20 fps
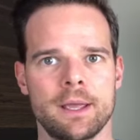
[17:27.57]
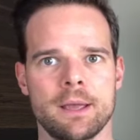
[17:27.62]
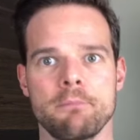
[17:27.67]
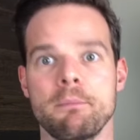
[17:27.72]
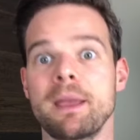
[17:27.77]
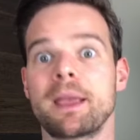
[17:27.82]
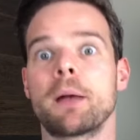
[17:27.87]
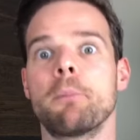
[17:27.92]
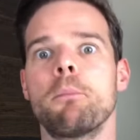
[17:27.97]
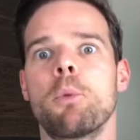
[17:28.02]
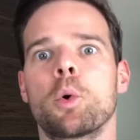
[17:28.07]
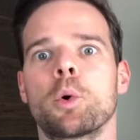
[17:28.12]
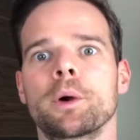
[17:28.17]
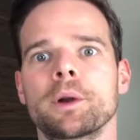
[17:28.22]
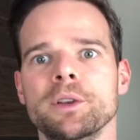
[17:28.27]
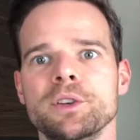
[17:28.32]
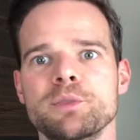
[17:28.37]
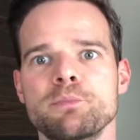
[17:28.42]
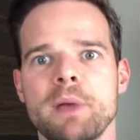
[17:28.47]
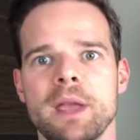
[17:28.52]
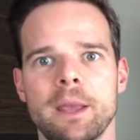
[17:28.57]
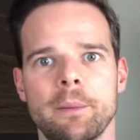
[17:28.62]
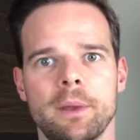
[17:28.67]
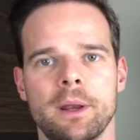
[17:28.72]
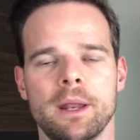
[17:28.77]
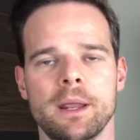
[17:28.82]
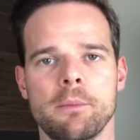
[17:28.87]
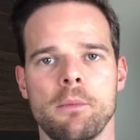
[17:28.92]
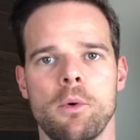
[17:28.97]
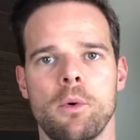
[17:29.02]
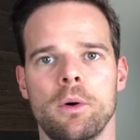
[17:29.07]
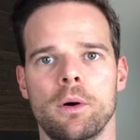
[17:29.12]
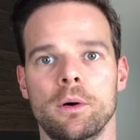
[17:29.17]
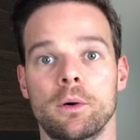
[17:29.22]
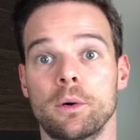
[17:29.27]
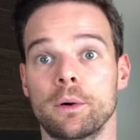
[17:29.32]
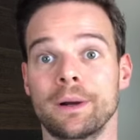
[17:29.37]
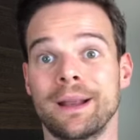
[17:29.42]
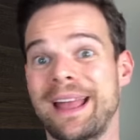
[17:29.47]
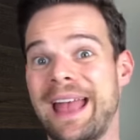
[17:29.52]
make a mortgage payment anymore,
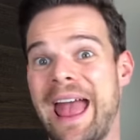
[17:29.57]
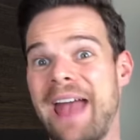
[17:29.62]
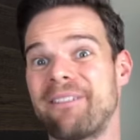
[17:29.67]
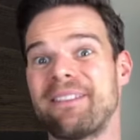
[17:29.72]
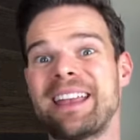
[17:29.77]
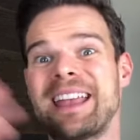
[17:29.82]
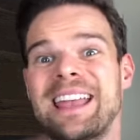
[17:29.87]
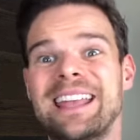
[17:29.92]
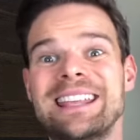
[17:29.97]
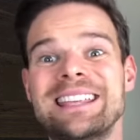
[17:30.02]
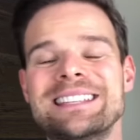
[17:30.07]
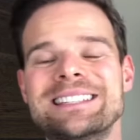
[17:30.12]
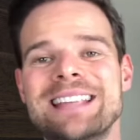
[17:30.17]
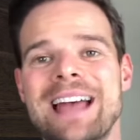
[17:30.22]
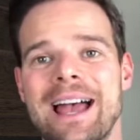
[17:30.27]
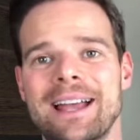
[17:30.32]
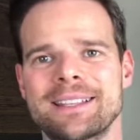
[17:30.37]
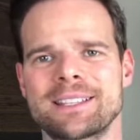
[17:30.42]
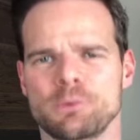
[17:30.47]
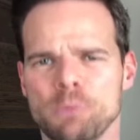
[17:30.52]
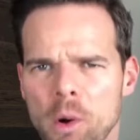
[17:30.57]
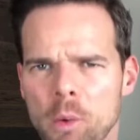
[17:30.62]
or have any debts?